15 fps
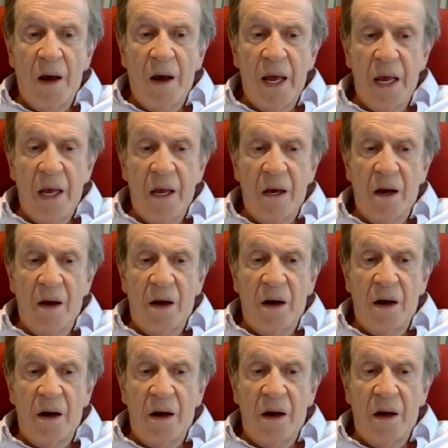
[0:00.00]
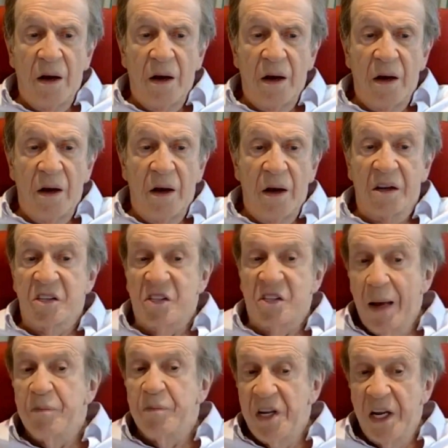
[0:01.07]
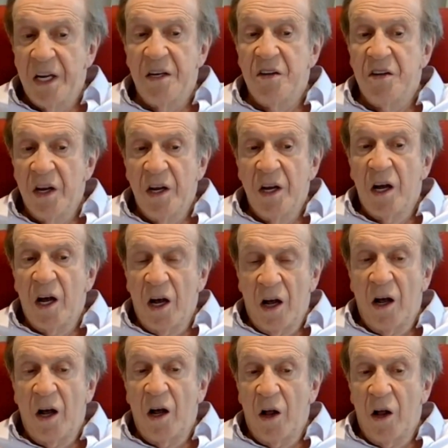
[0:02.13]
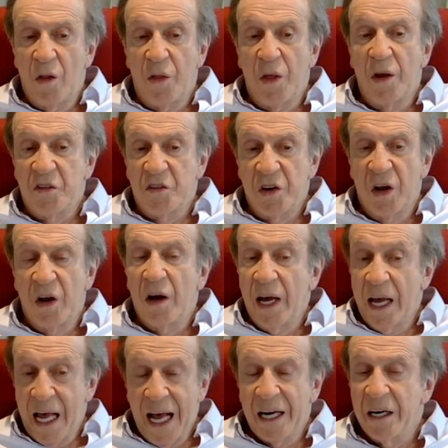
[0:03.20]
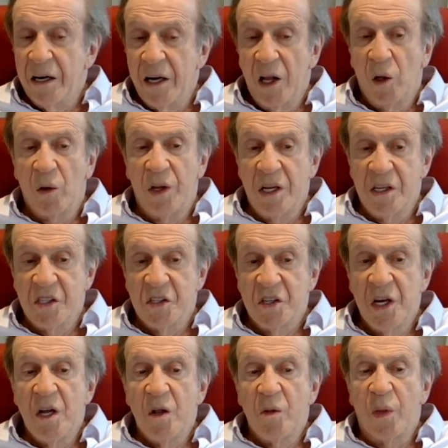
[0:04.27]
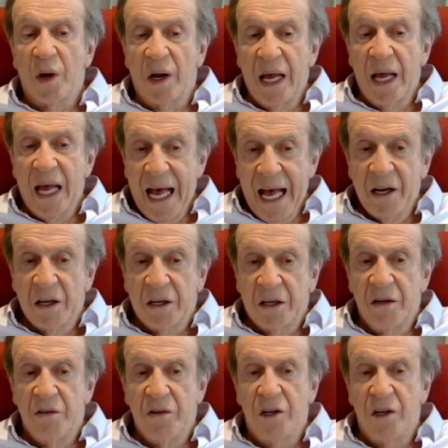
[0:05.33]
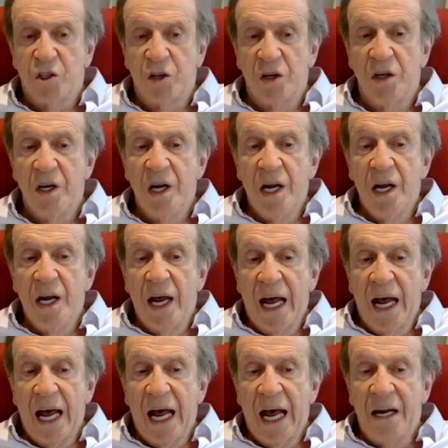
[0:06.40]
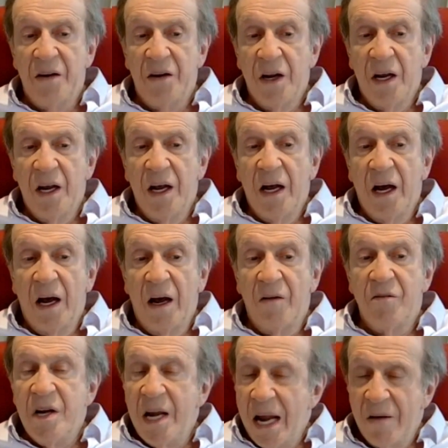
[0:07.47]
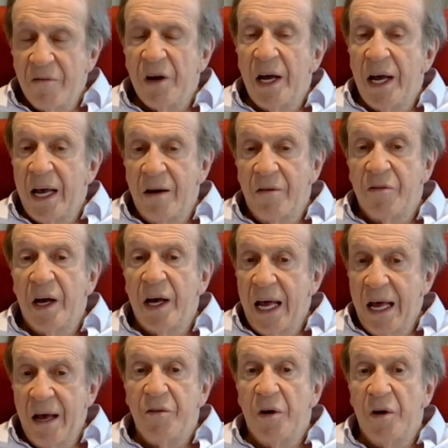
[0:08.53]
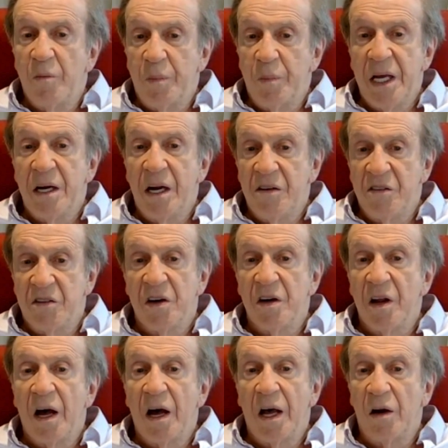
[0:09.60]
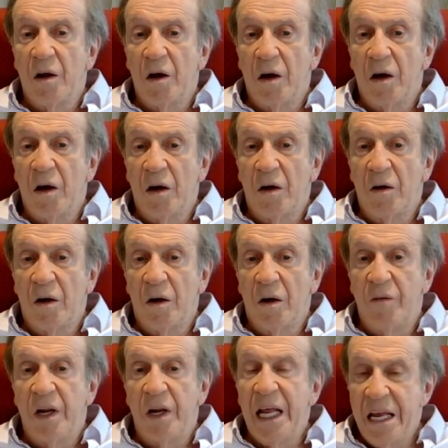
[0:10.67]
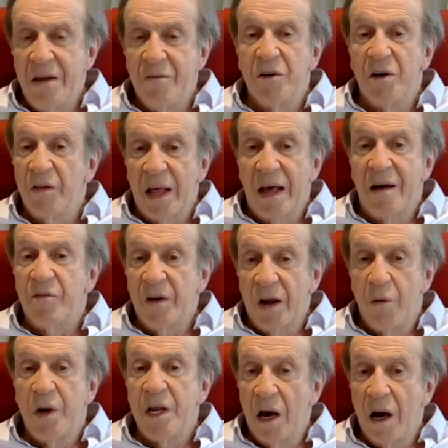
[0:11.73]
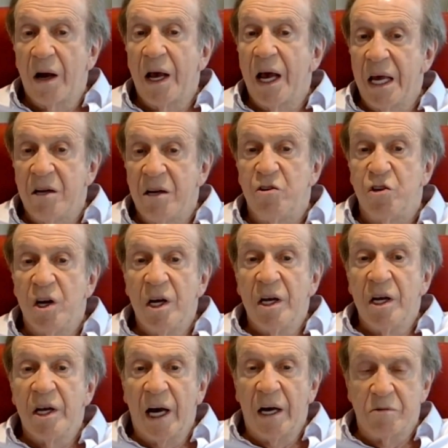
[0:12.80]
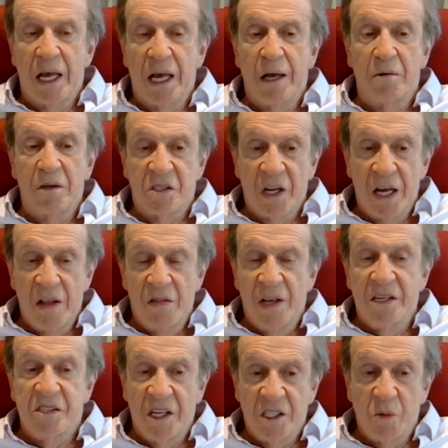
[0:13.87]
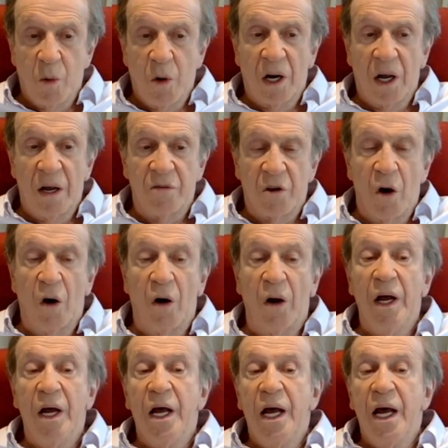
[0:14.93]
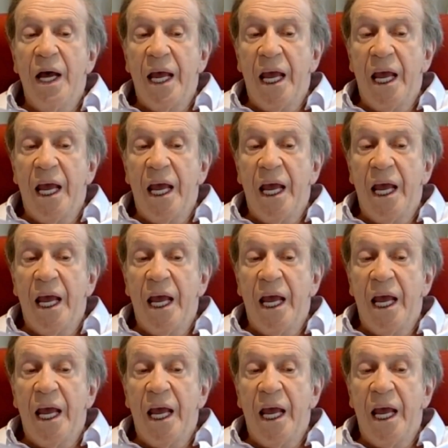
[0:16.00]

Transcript: I accepted that I had an illness, that I had a condition, and I've never, ever, ever been in denial of it. Even at that very young age, I was able to say, this is what I've got.